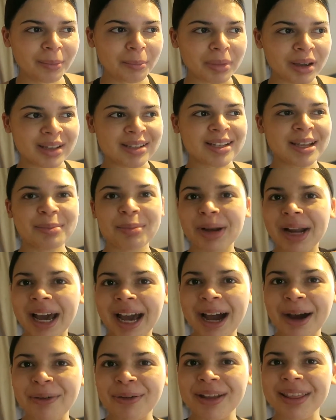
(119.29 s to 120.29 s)
because I put
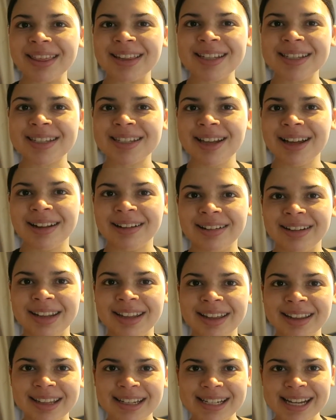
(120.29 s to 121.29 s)
it out in the sun
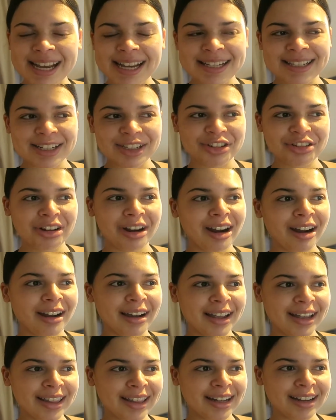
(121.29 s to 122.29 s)
the other day to
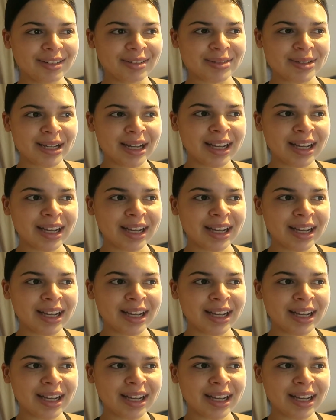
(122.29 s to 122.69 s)
dry, and then I was